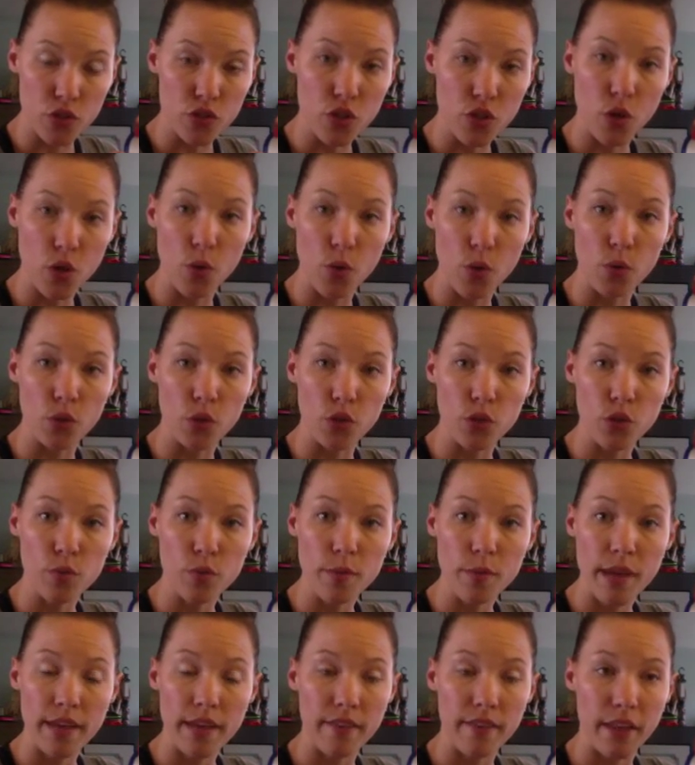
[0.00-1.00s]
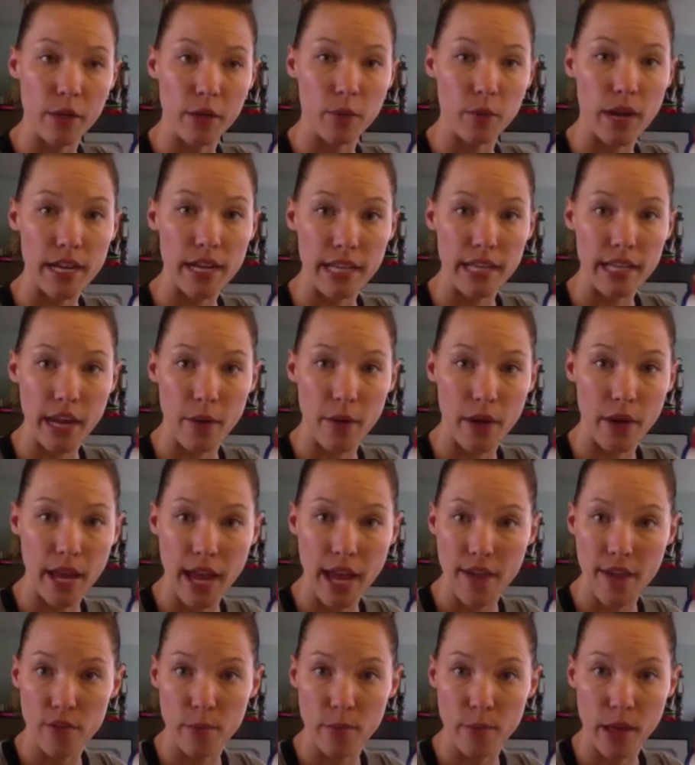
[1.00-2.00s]
So you may, like right now, I
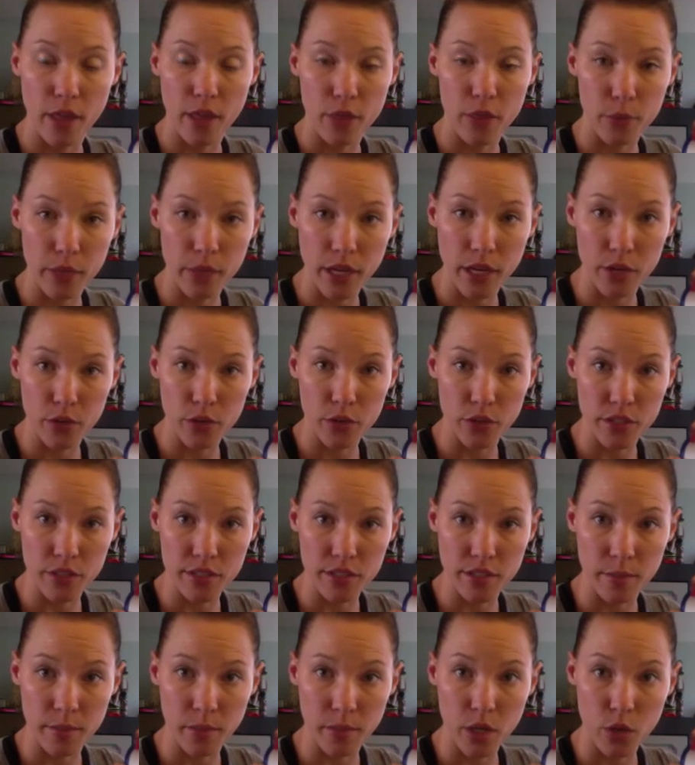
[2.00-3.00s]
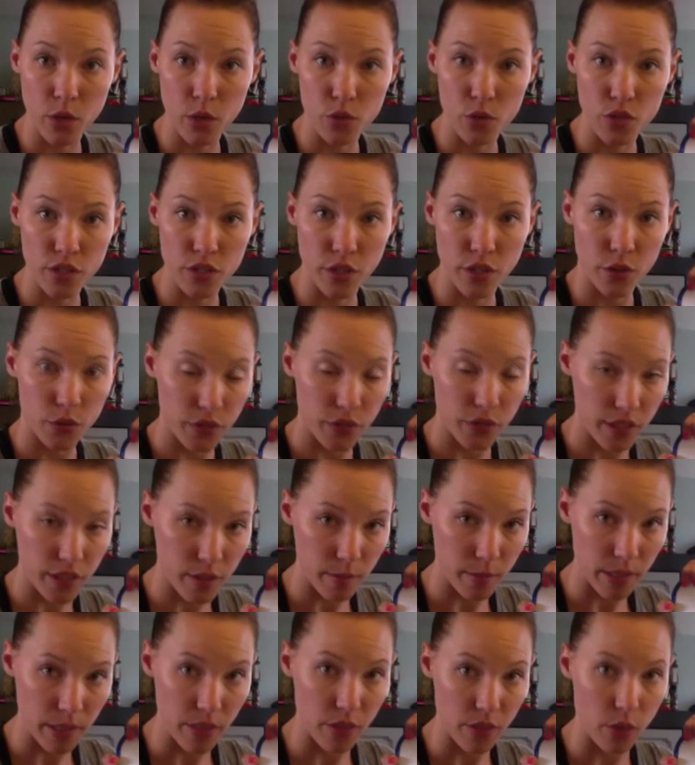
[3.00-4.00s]
have about 300 and some coaches underneath
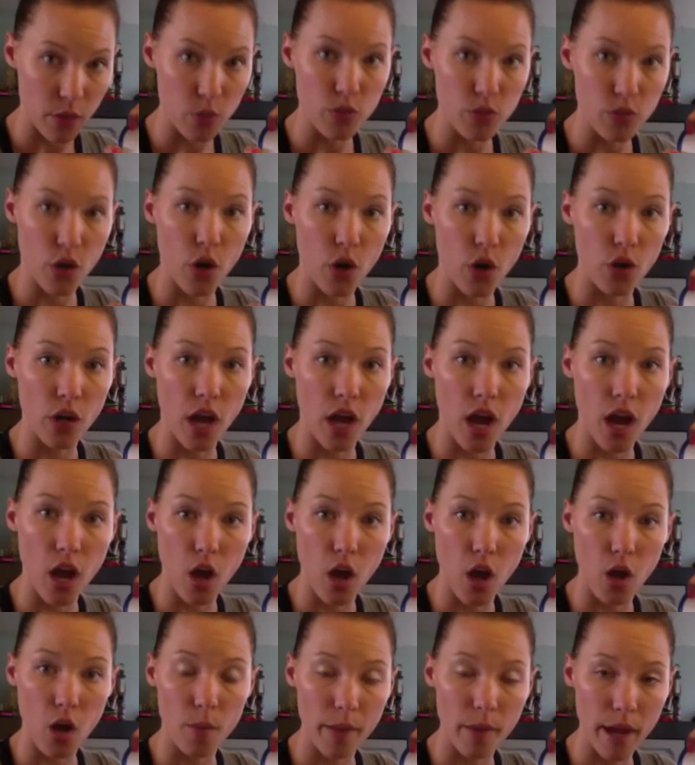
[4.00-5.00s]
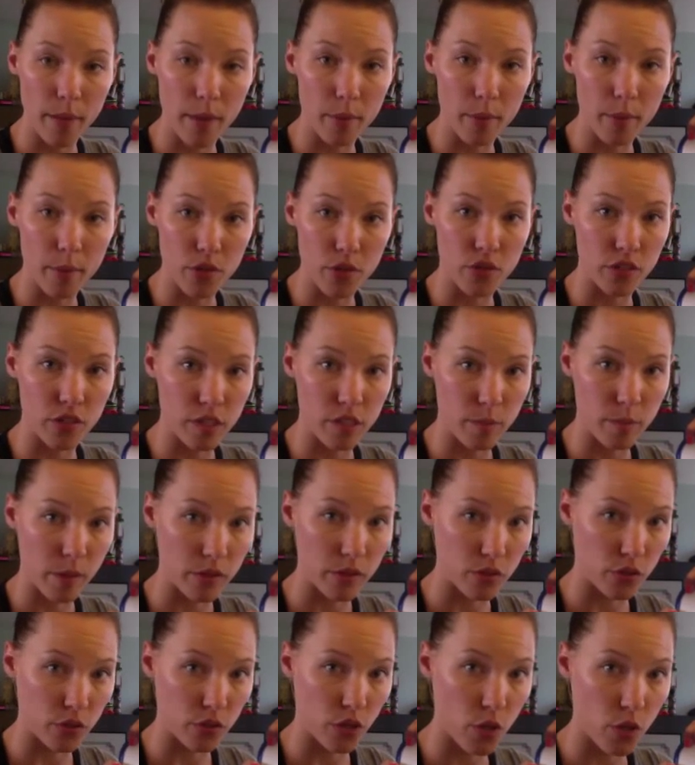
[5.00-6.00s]
me. Those are not all my personally
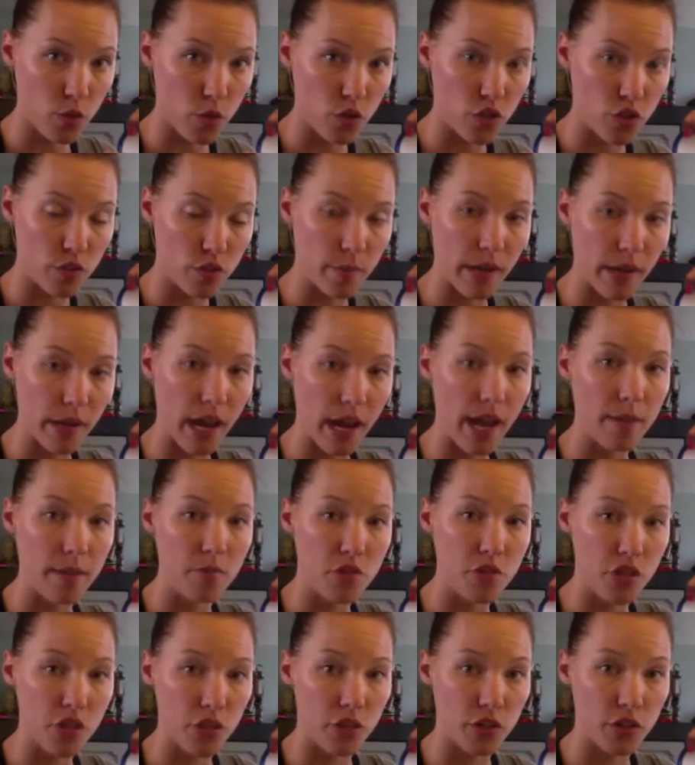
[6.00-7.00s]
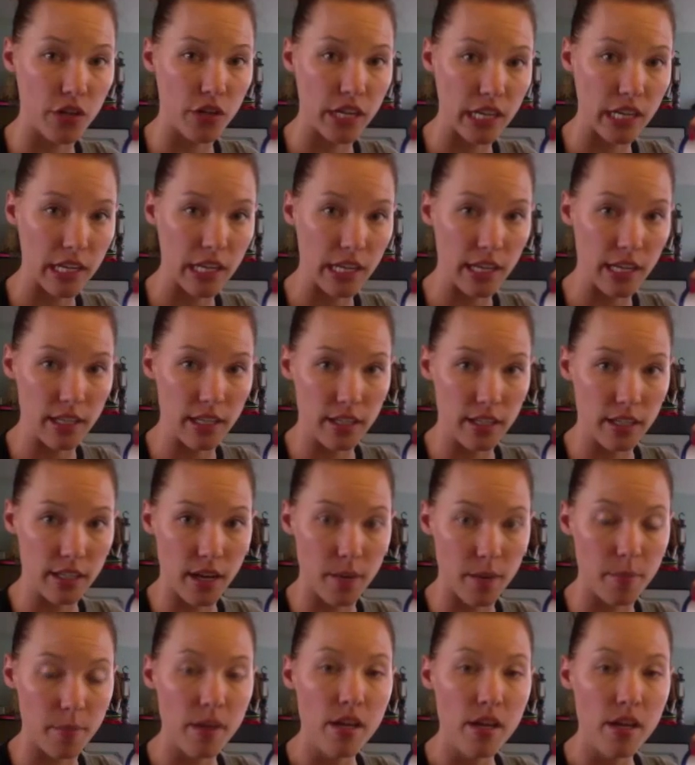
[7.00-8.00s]
sponsored coaches, but I'm generating
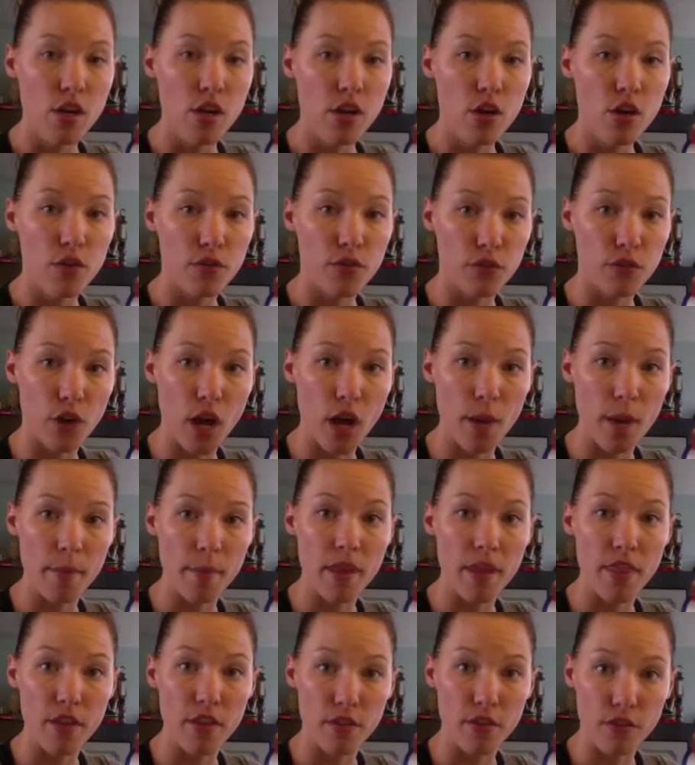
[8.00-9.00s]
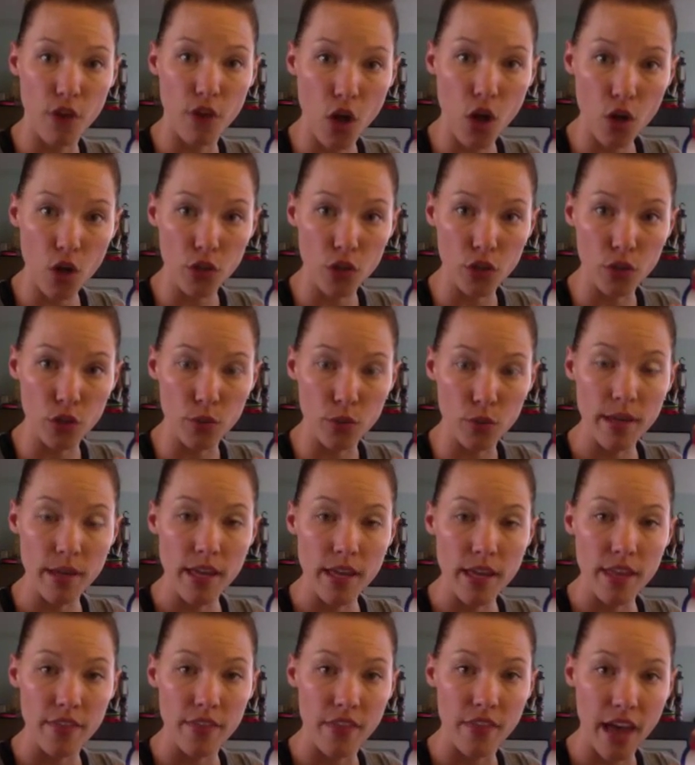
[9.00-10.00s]
income from the volume
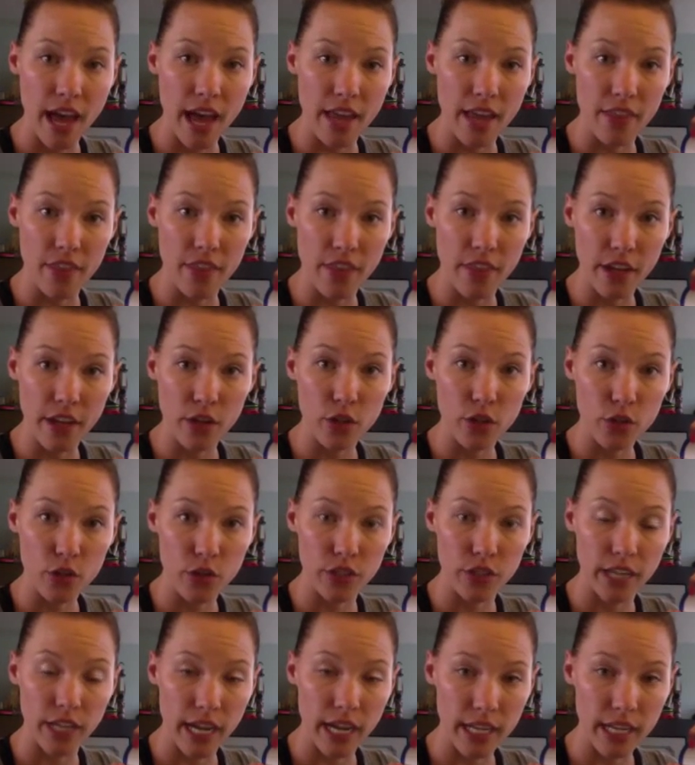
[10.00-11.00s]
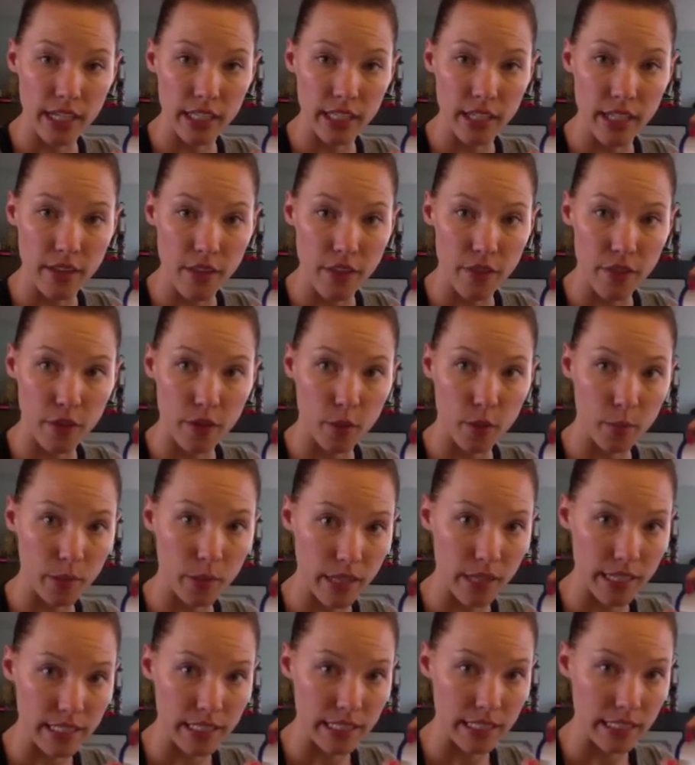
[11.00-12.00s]
that they're creating and that they're
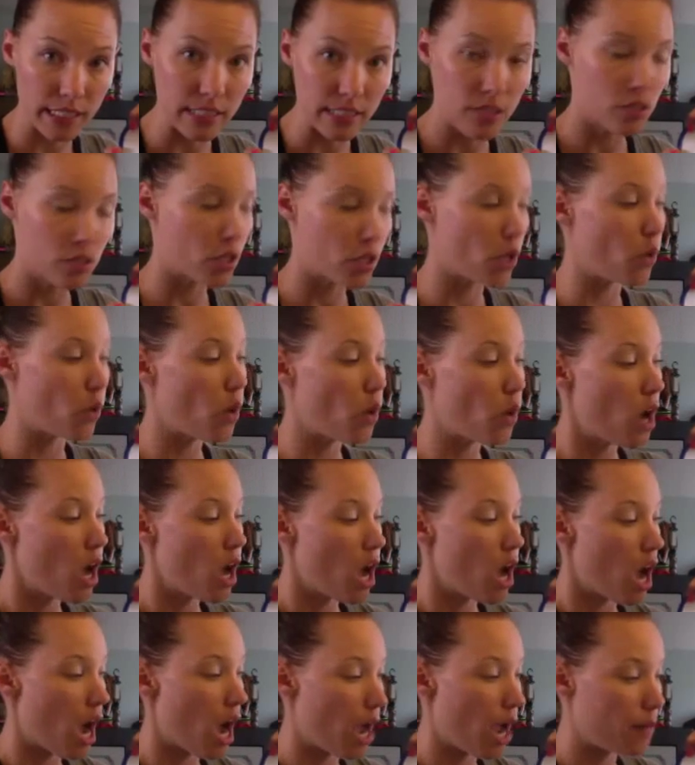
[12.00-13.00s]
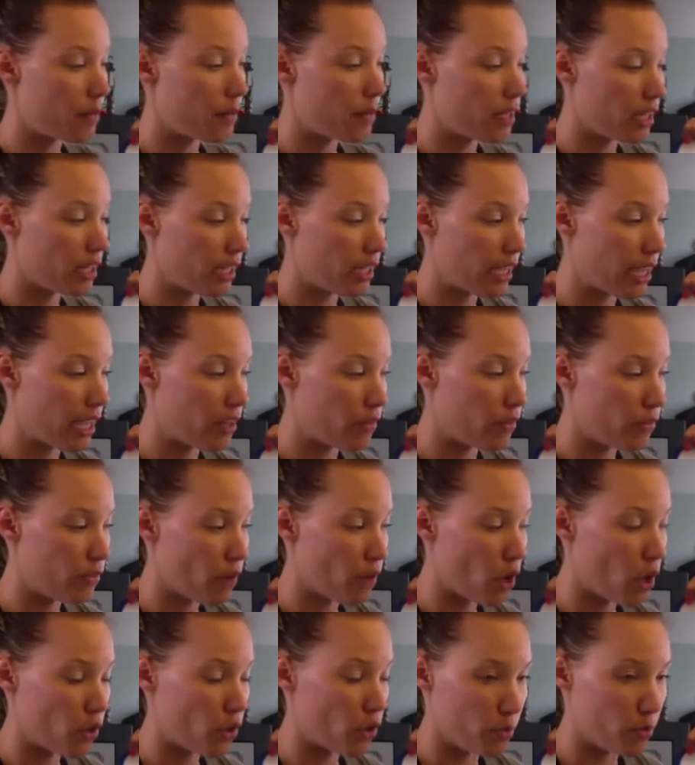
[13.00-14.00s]
placing. So I'm going to gain
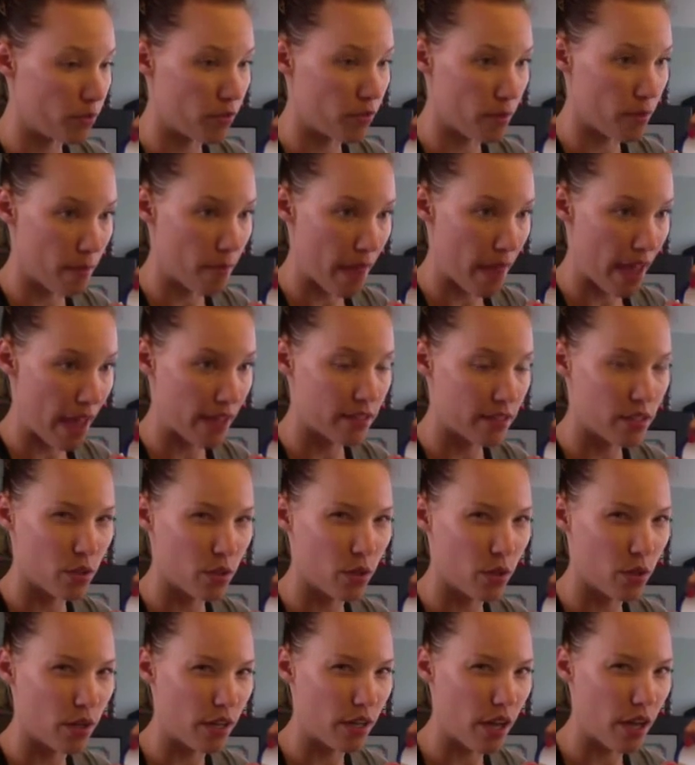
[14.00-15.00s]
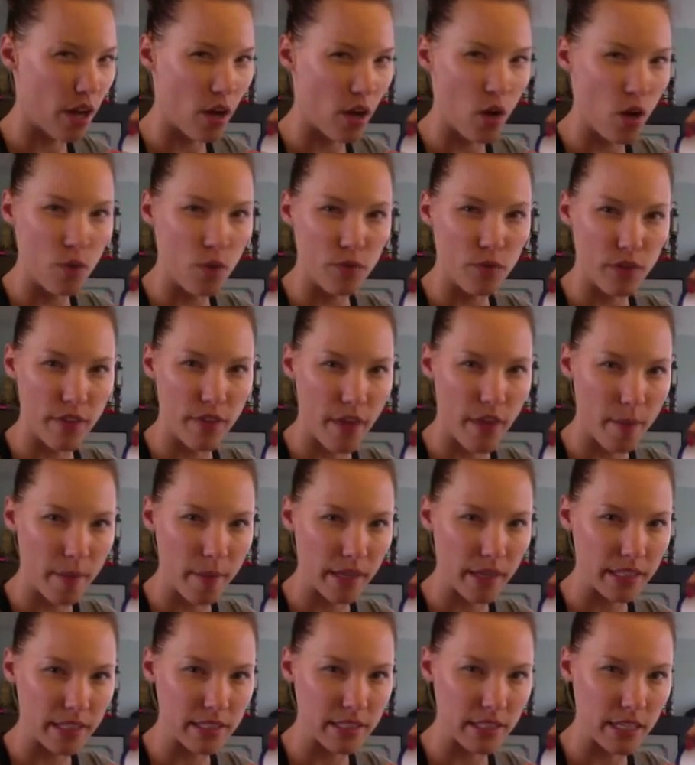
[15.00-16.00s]
volume from that. So hopefully that
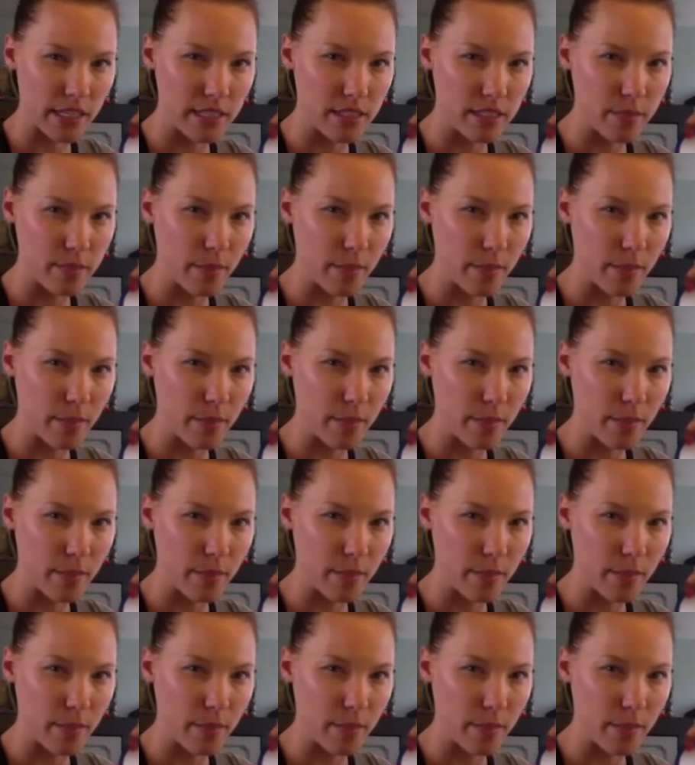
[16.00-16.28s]
makes sense.